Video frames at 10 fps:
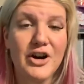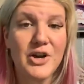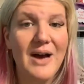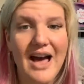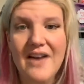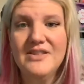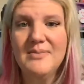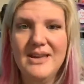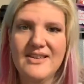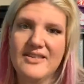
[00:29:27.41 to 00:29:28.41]
You have to
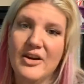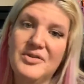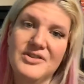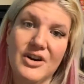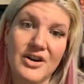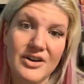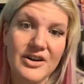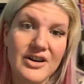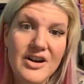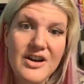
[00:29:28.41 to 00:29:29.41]
be a
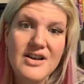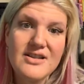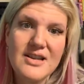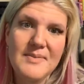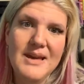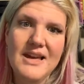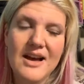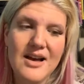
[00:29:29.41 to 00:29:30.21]
self-starter to be,